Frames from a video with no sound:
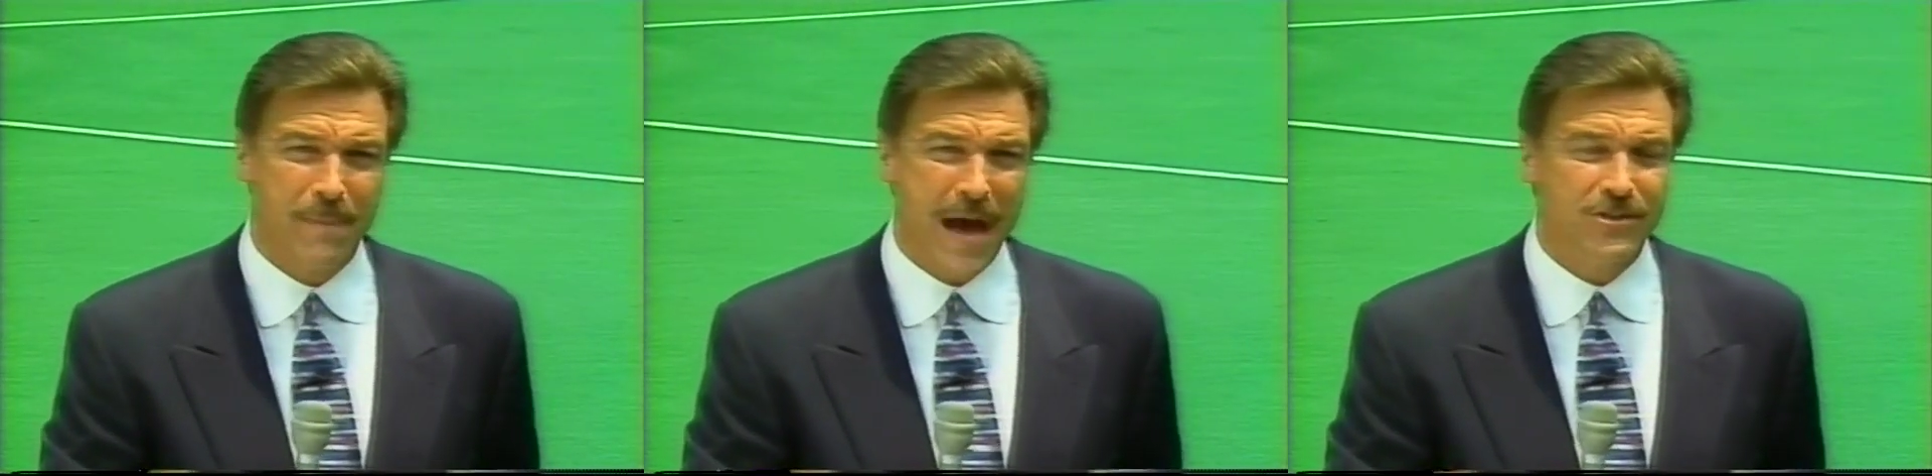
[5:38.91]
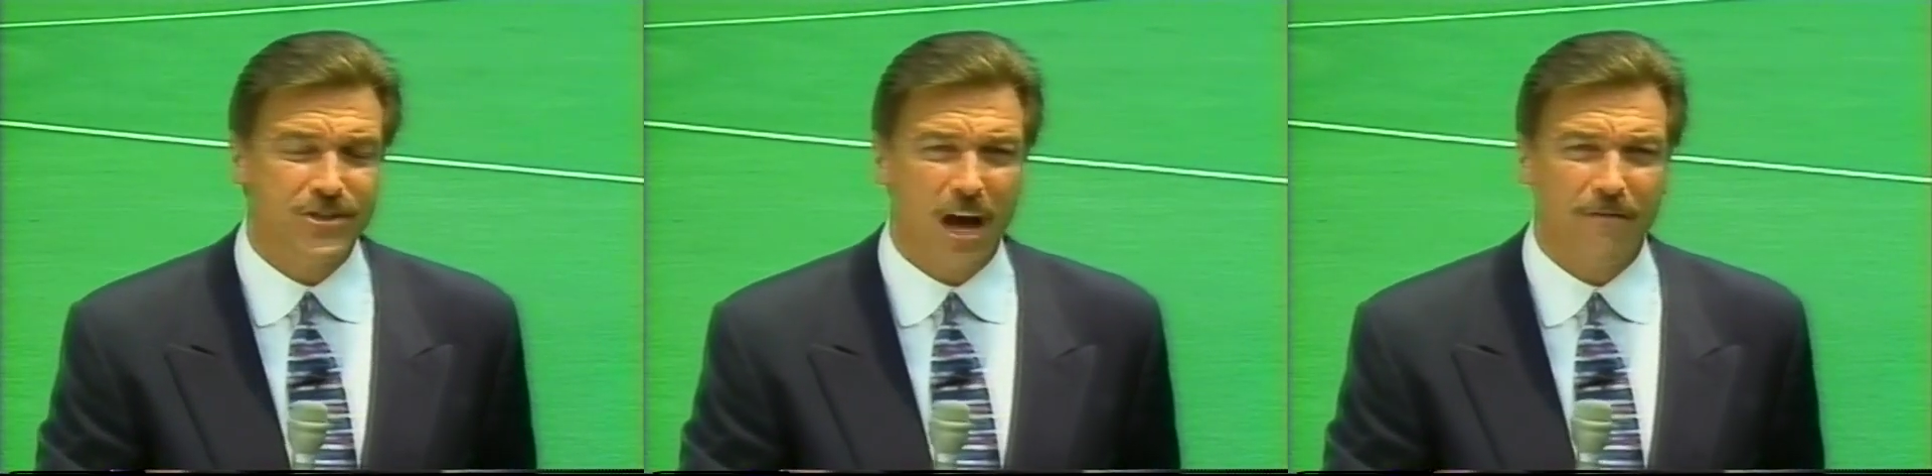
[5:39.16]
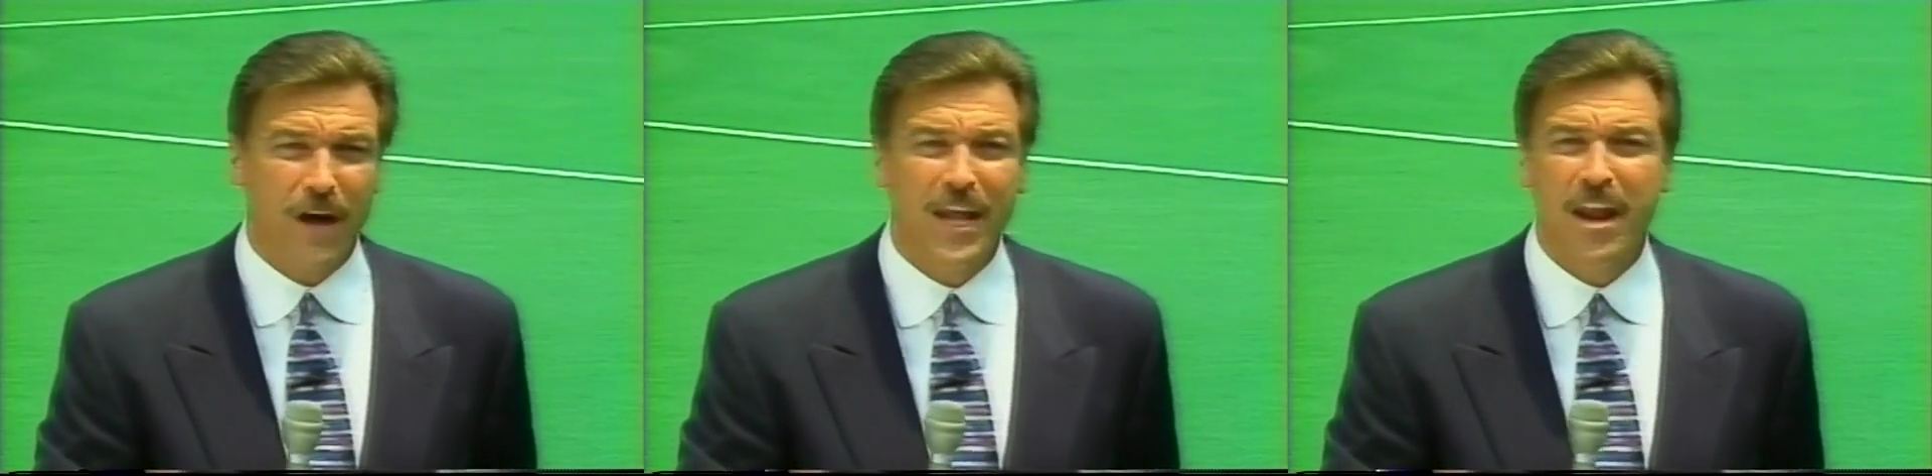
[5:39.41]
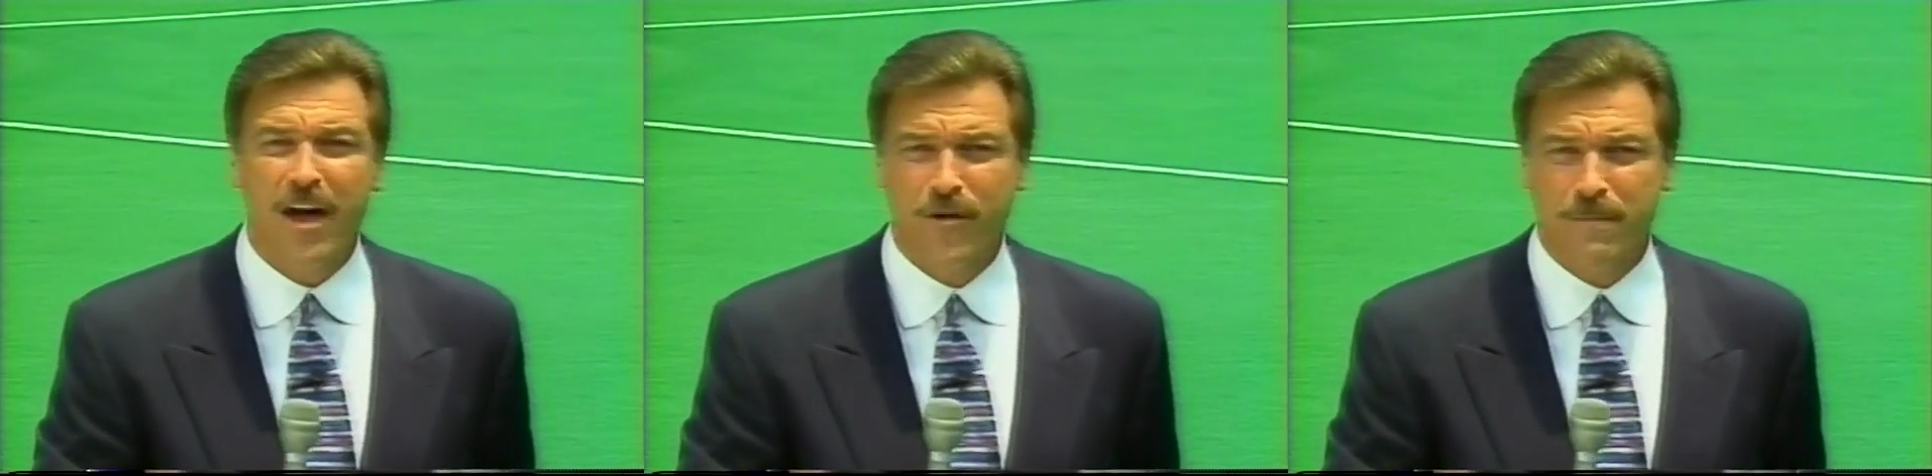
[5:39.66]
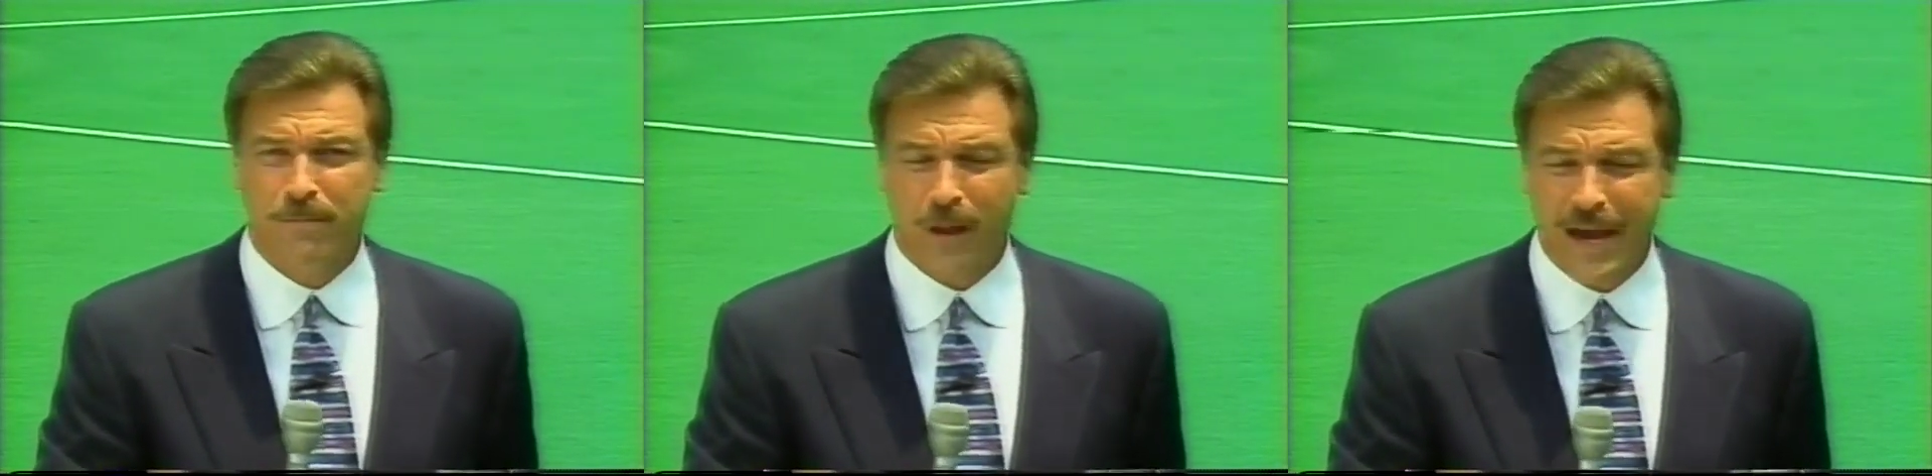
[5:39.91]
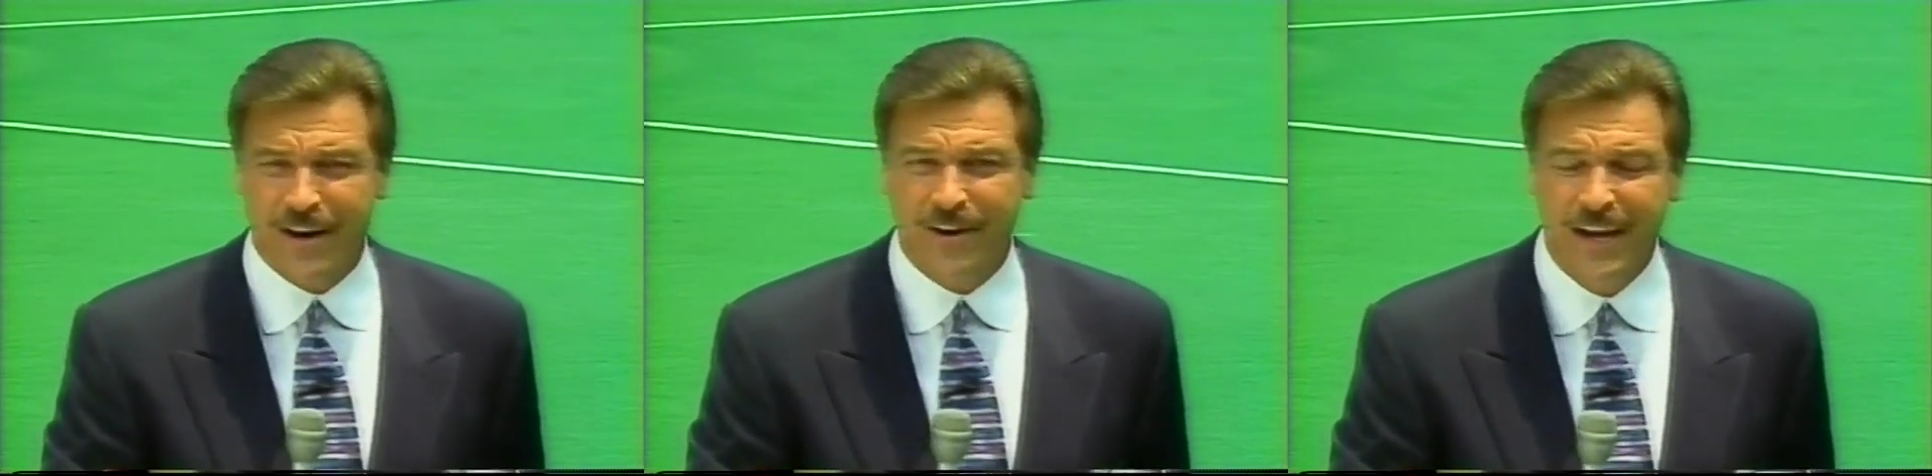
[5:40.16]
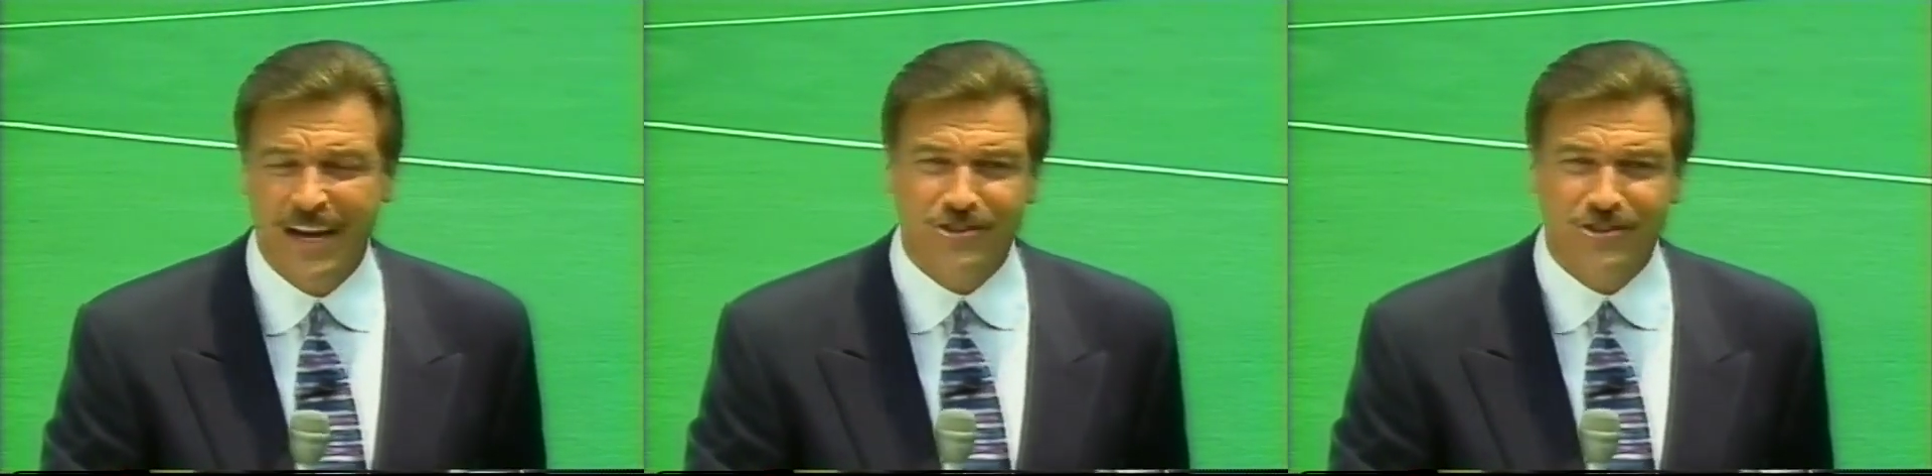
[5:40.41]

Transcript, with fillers: bounce off another player,